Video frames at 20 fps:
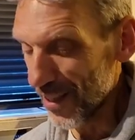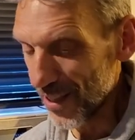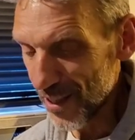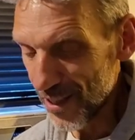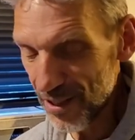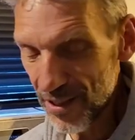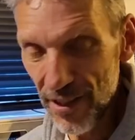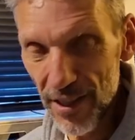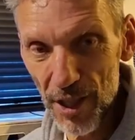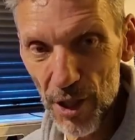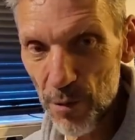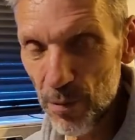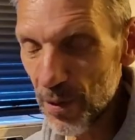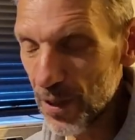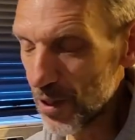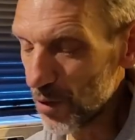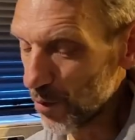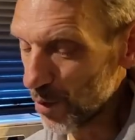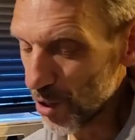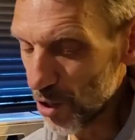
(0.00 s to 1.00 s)
Yesterday's
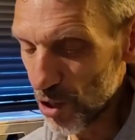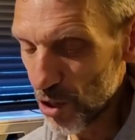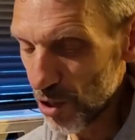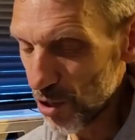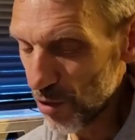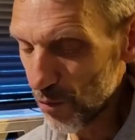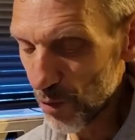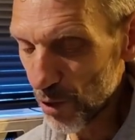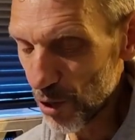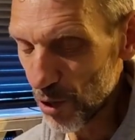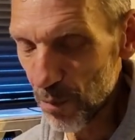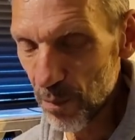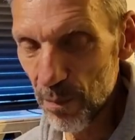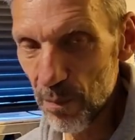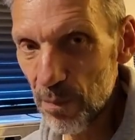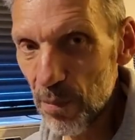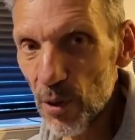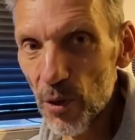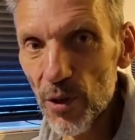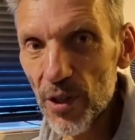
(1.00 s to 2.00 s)
sprint was a
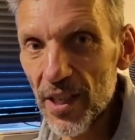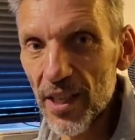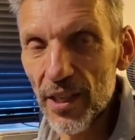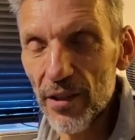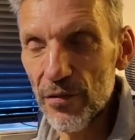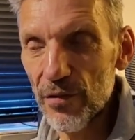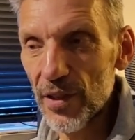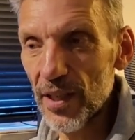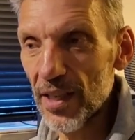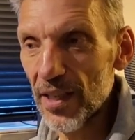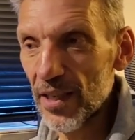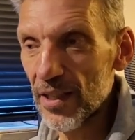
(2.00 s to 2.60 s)
boring affair,